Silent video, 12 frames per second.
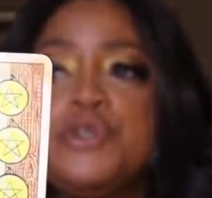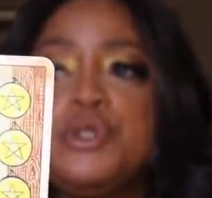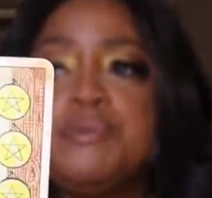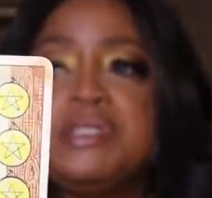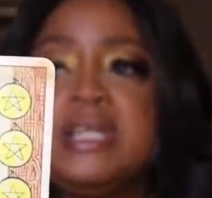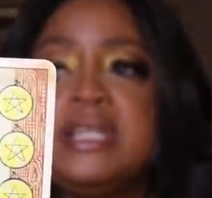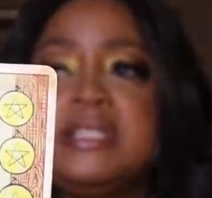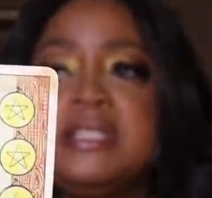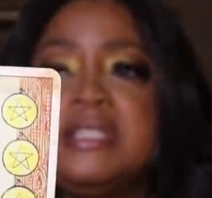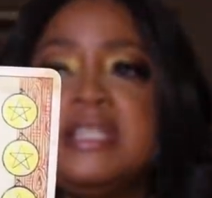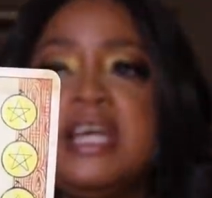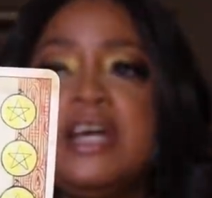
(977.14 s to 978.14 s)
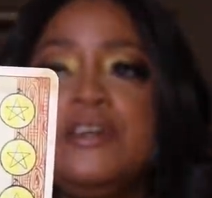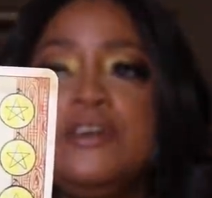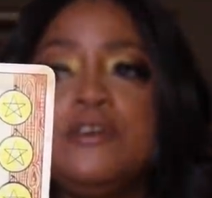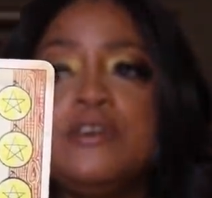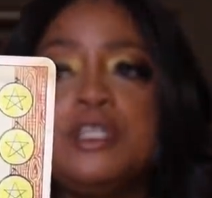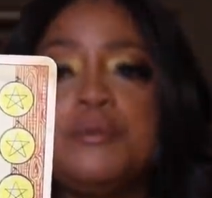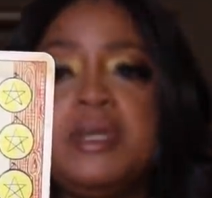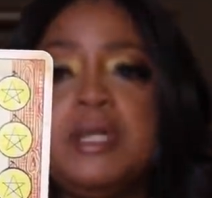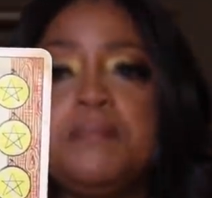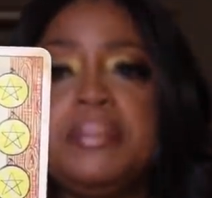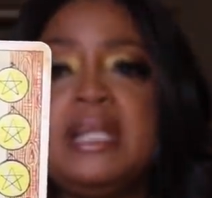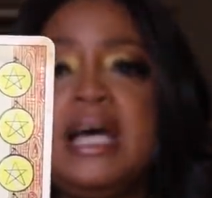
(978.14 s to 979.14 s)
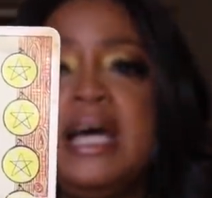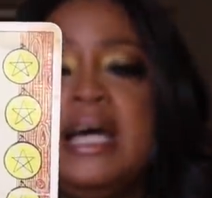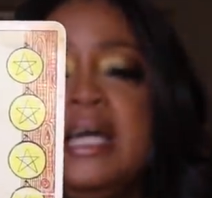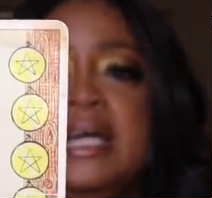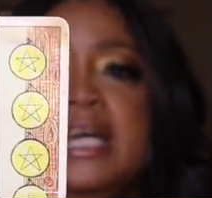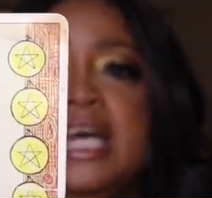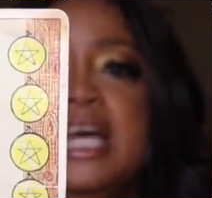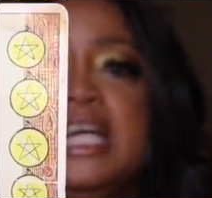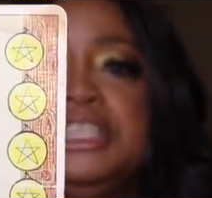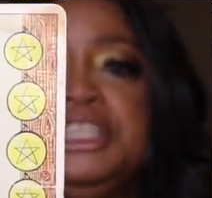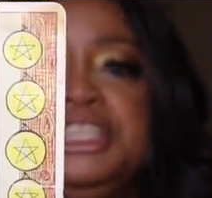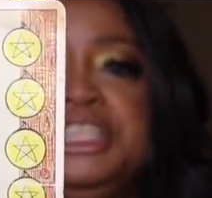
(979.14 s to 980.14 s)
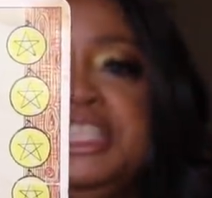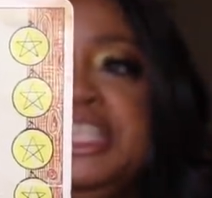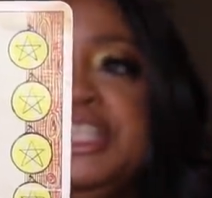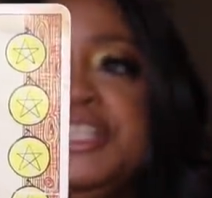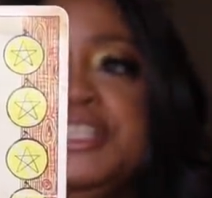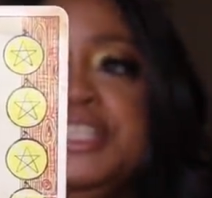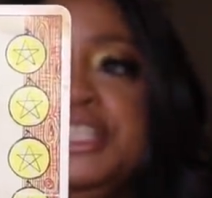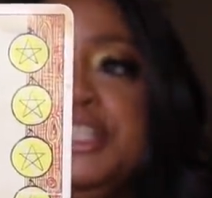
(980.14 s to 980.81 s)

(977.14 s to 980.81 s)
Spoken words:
circumstances, and now you're going to be applying sheer